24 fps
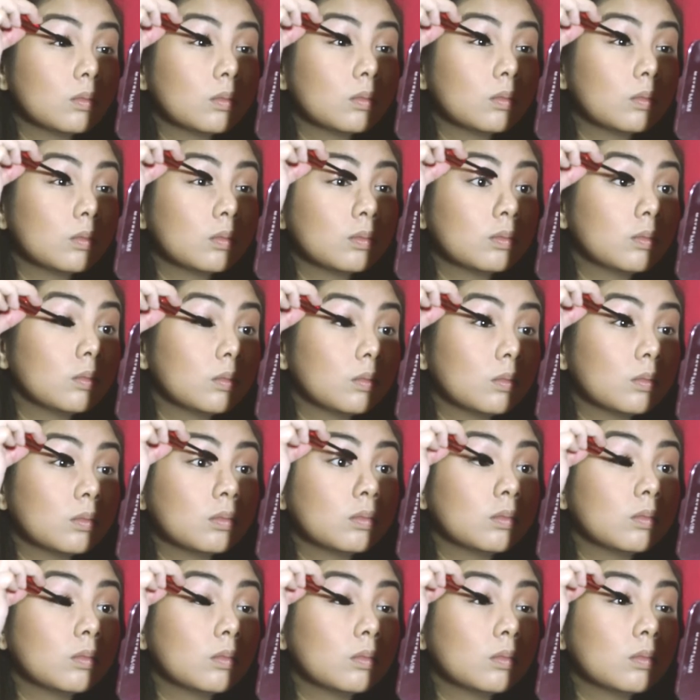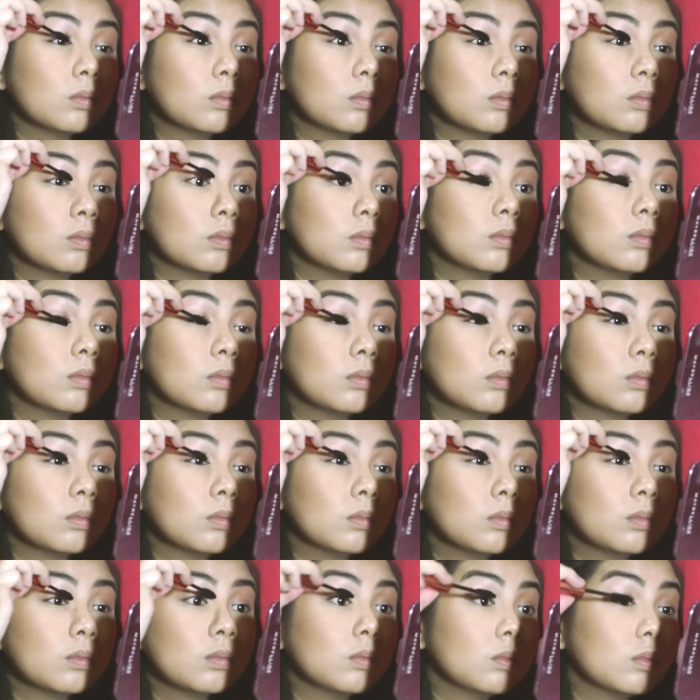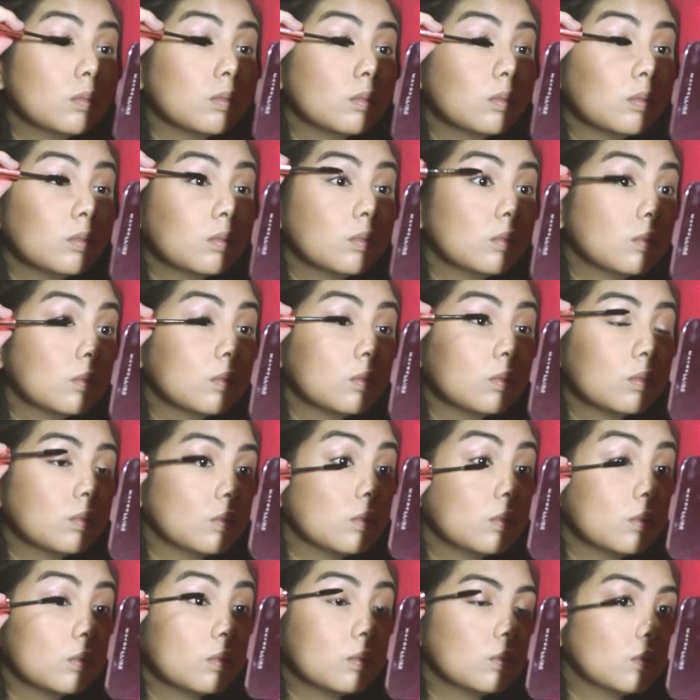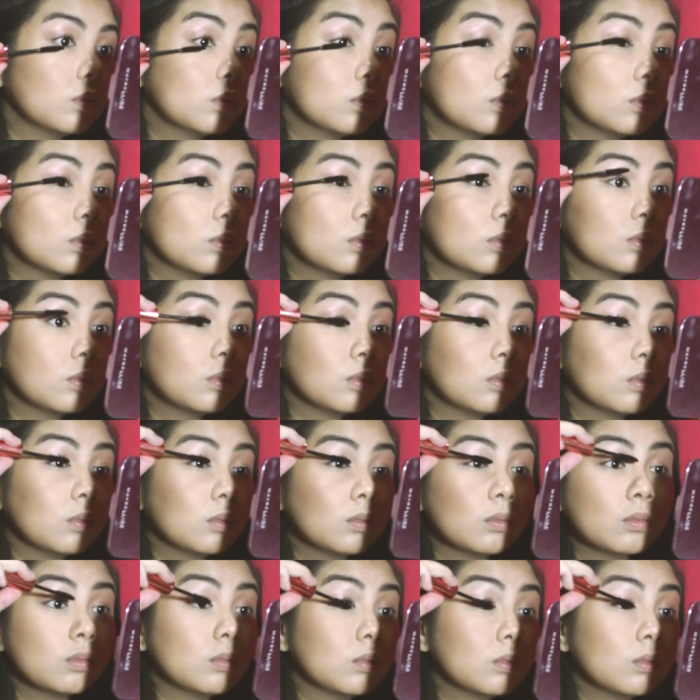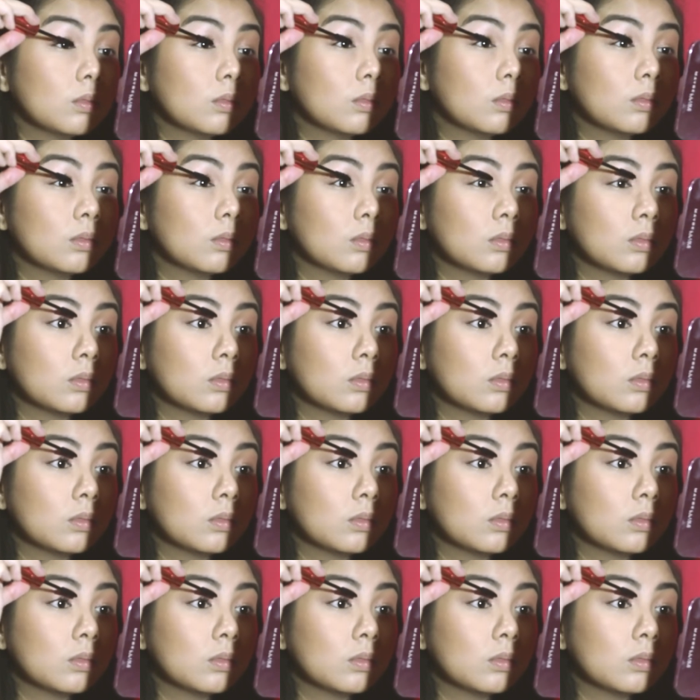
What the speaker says: (silence)